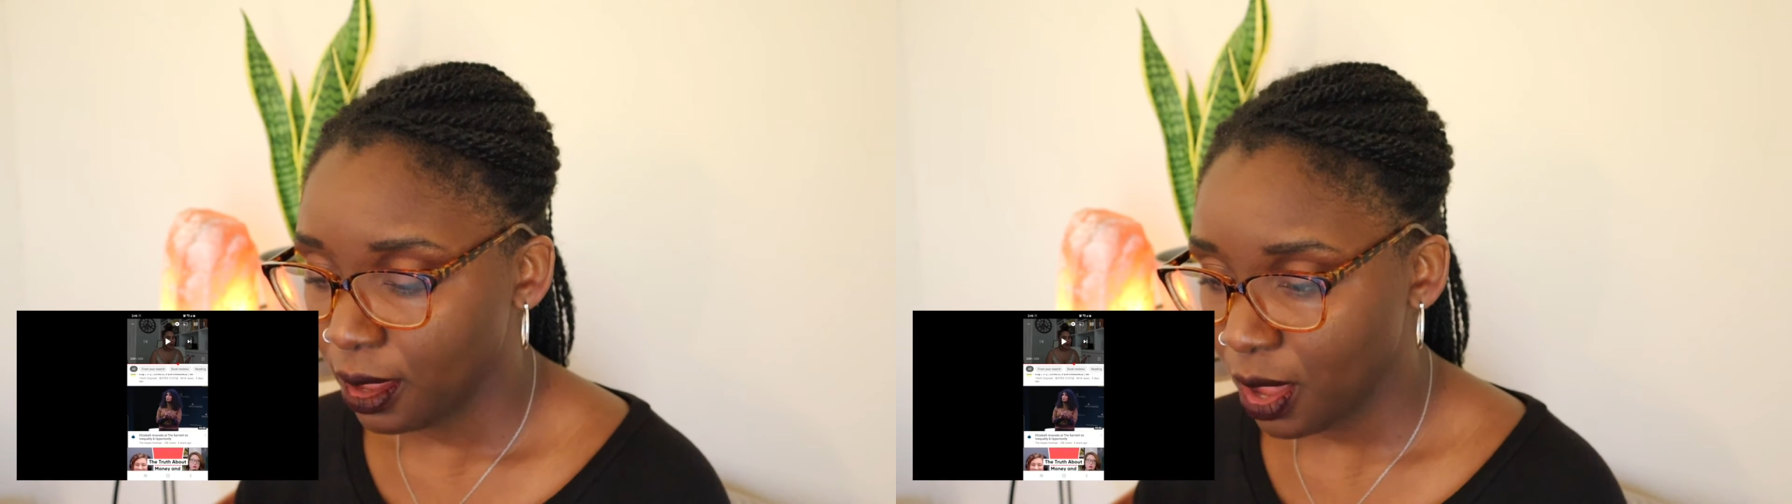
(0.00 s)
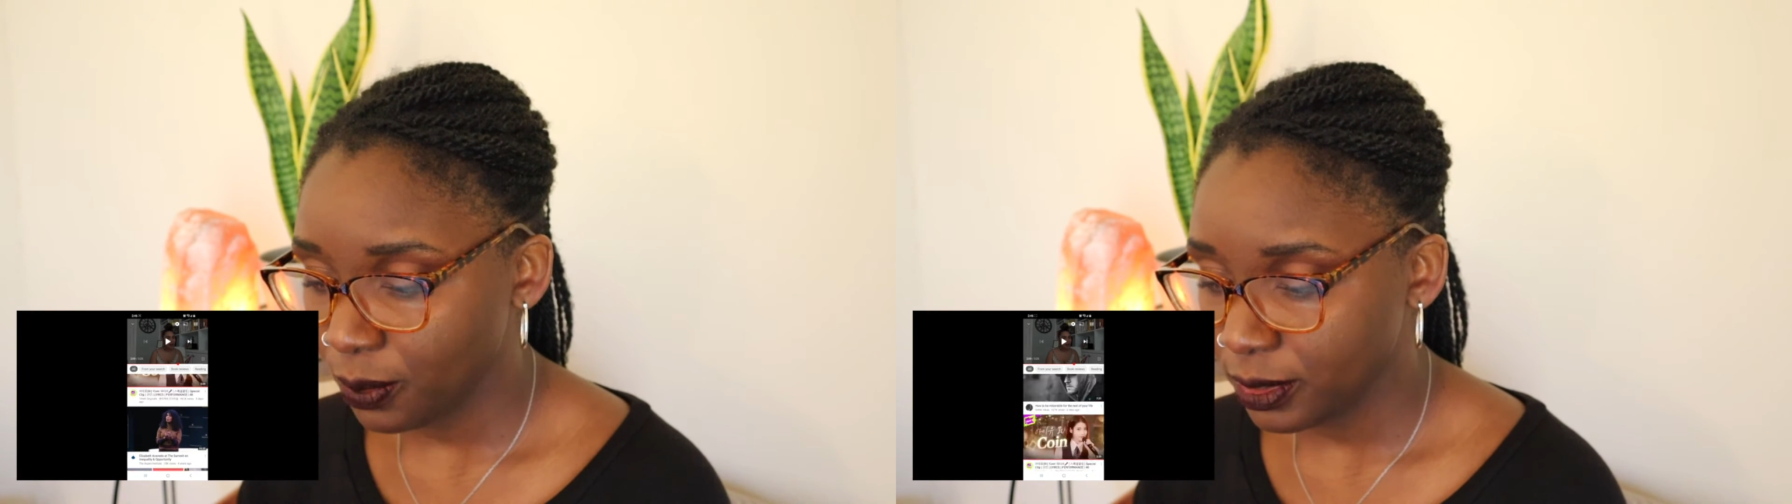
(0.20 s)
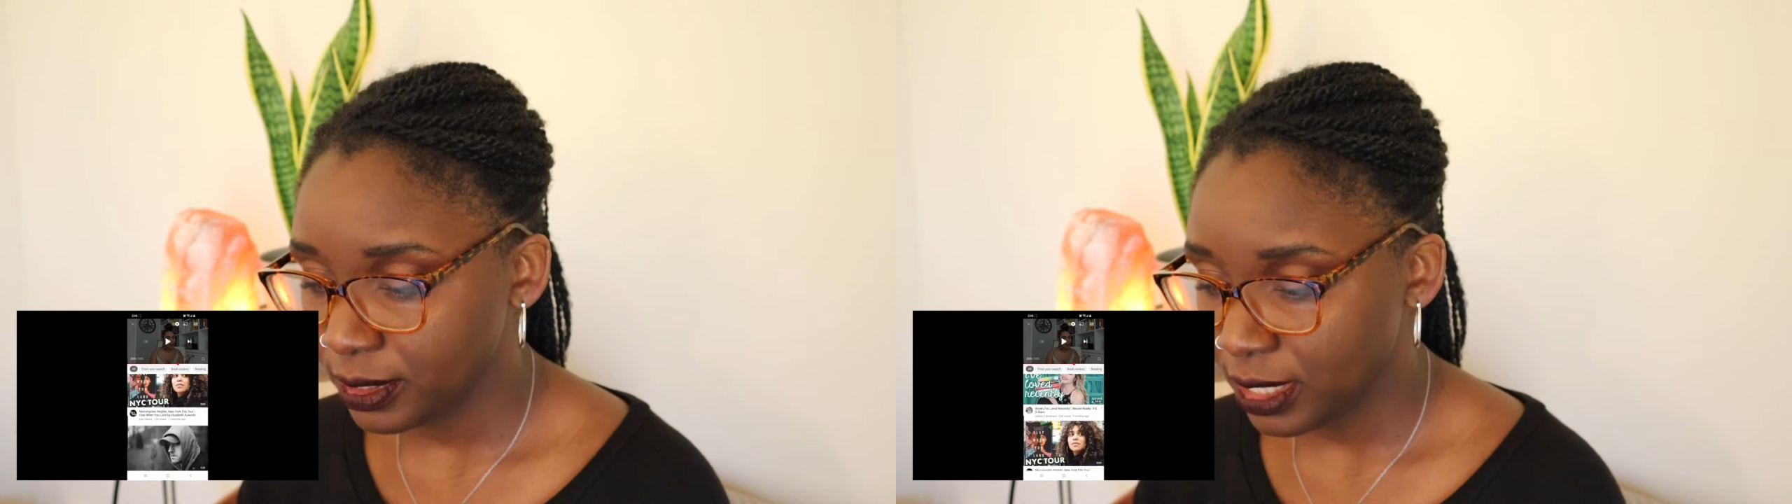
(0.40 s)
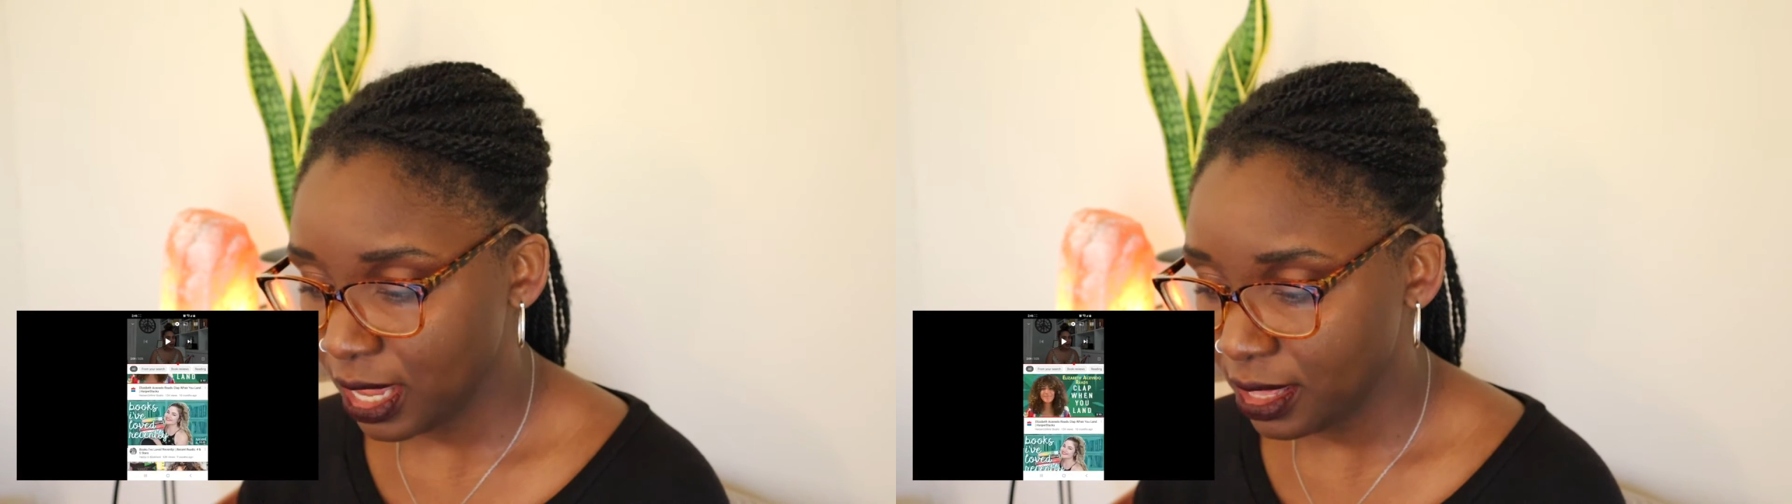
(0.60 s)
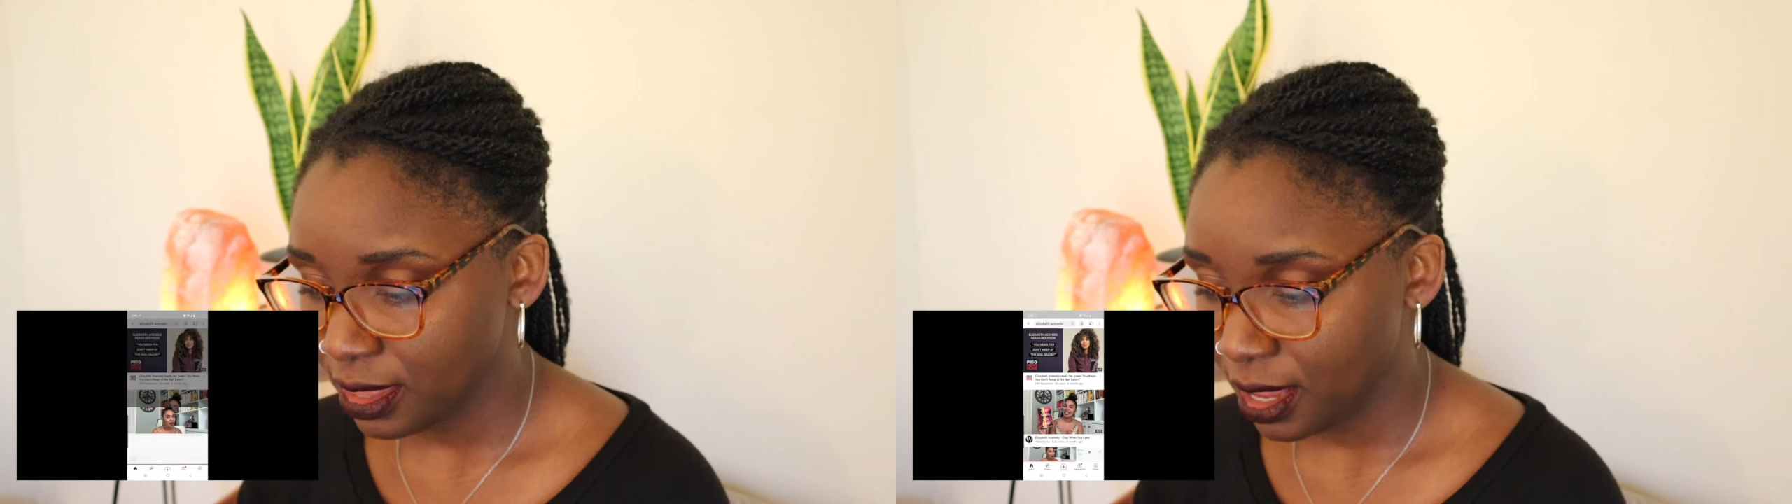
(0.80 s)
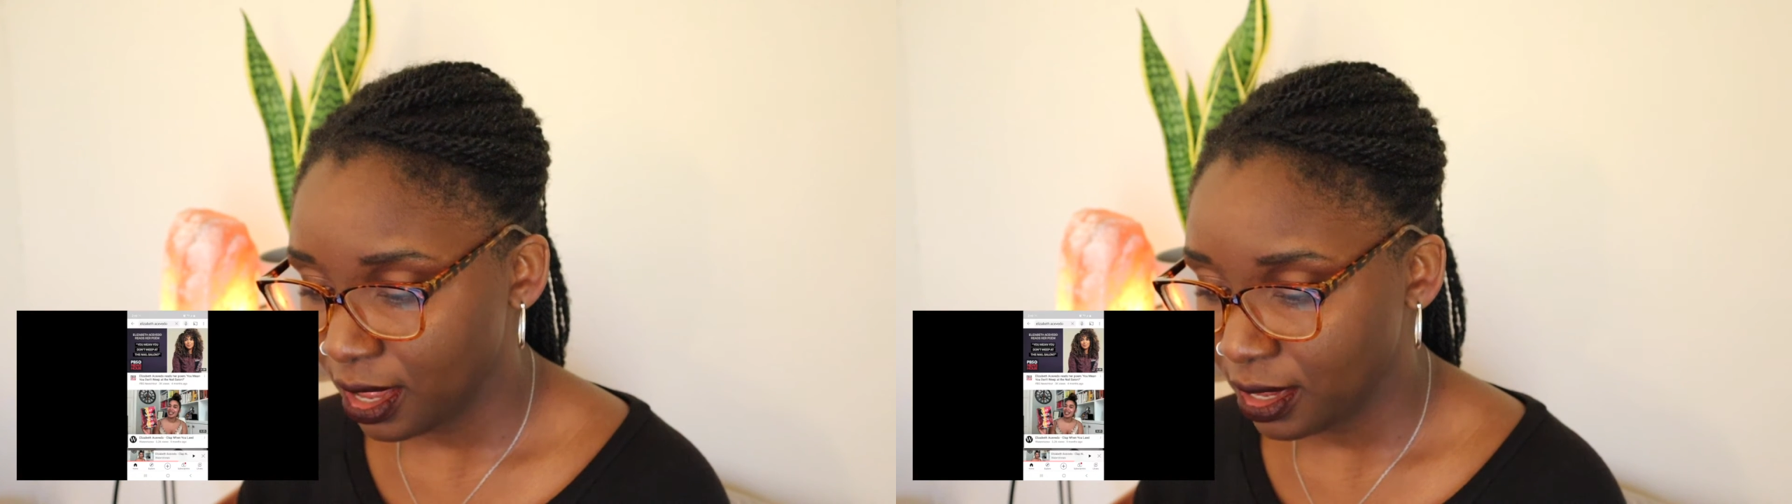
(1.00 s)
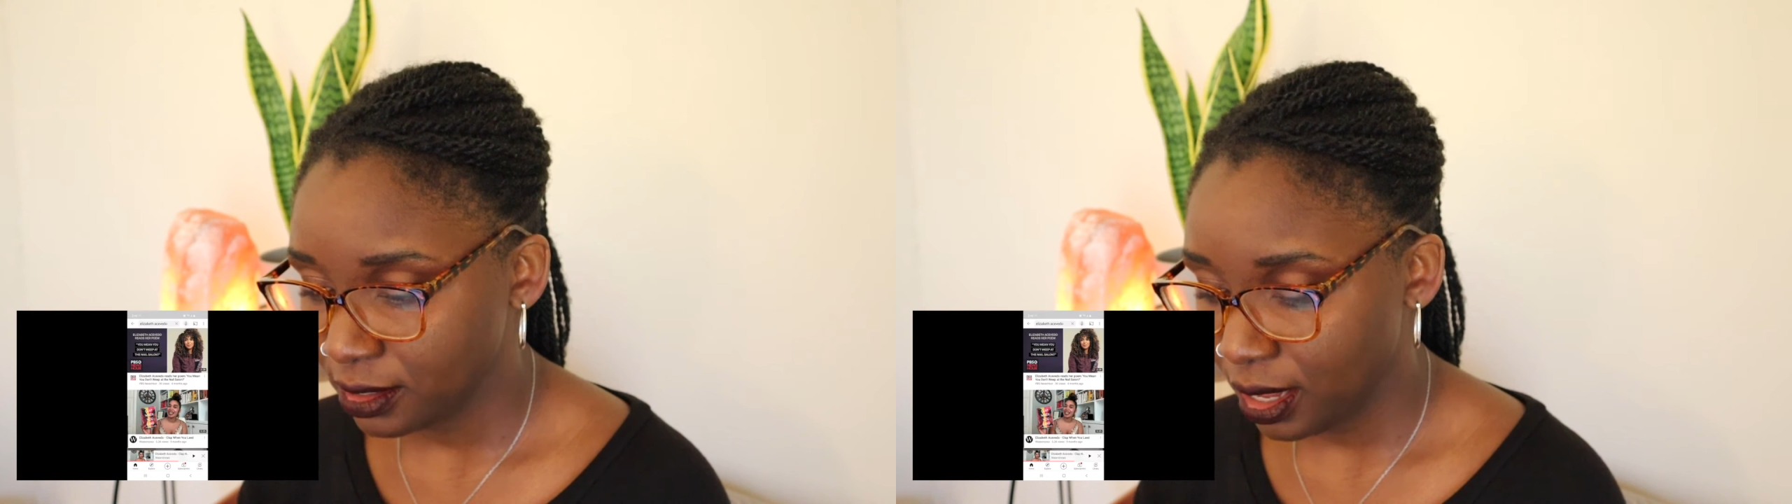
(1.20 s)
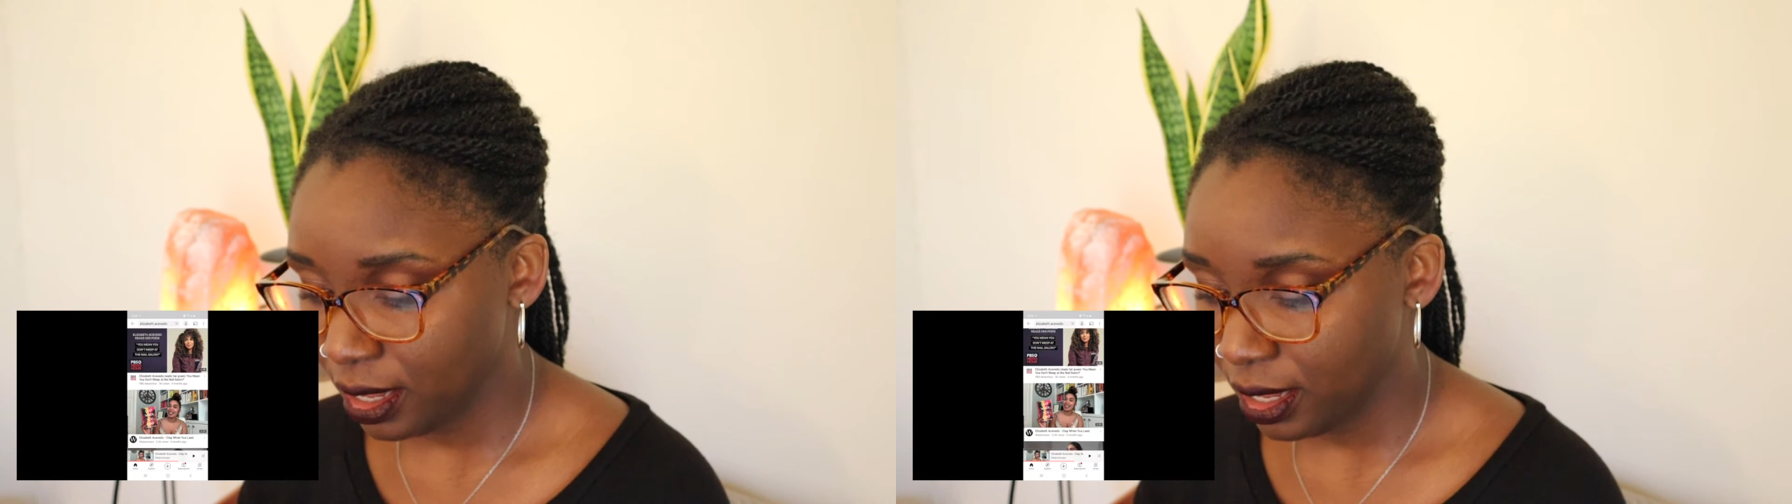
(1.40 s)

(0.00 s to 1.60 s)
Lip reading: And I will say that